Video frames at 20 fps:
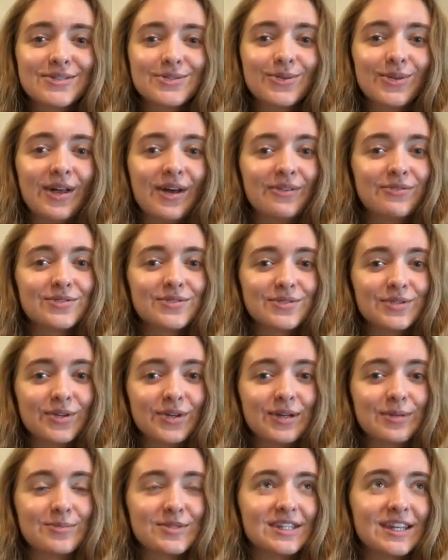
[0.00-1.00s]
do live
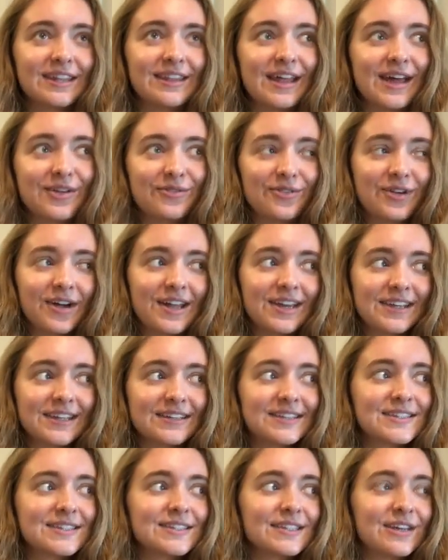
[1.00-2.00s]
streams and live
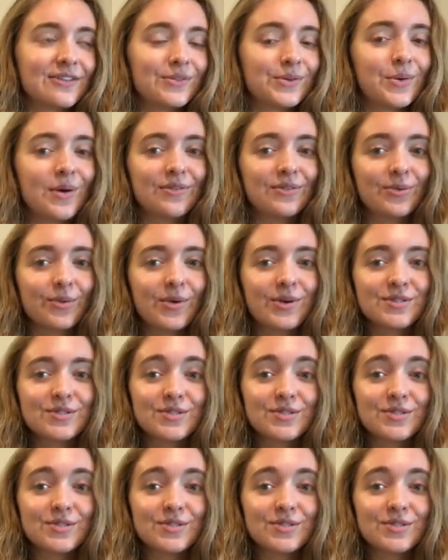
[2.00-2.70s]
write-ins if you ever want